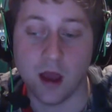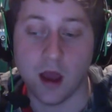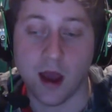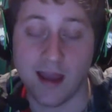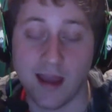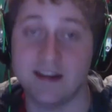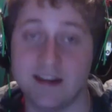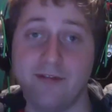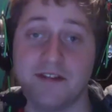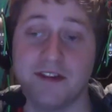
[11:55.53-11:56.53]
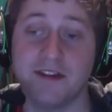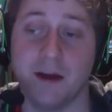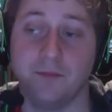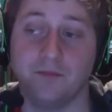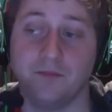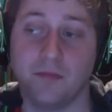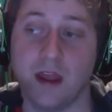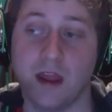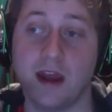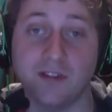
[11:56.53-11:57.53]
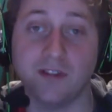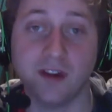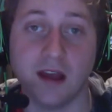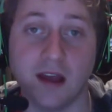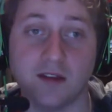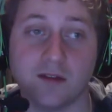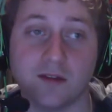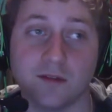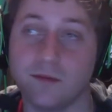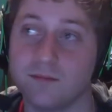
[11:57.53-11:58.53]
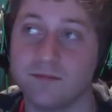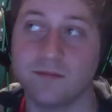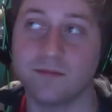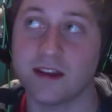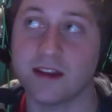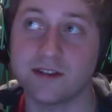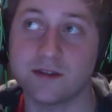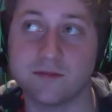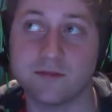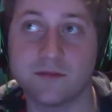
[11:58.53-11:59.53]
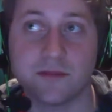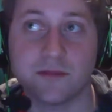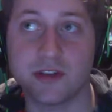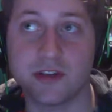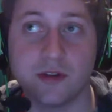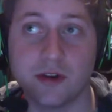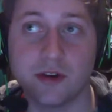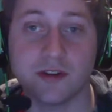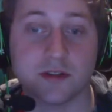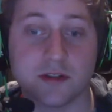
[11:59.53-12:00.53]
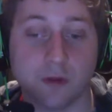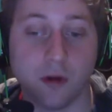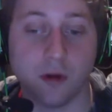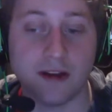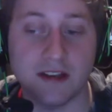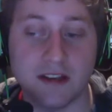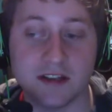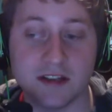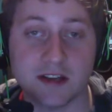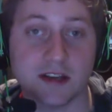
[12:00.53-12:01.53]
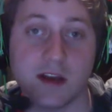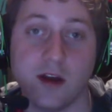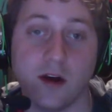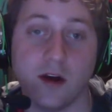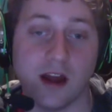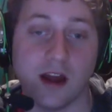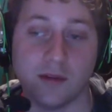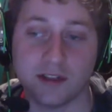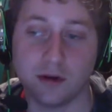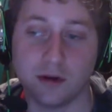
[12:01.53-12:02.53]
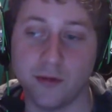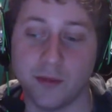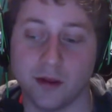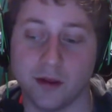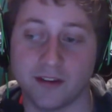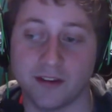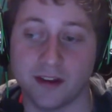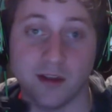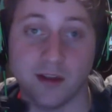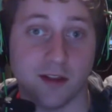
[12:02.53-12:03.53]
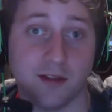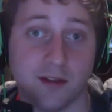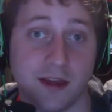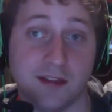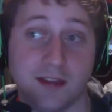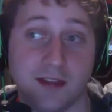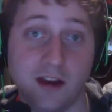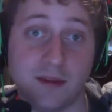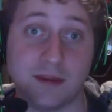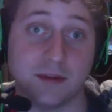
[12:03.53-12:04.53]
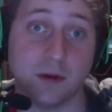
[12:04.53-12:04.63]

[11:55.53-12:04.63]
I had Death Frenzy out, and I forgot like 2 turns to roll my D6 on how many Storm Vermin I lost, and that could have been 12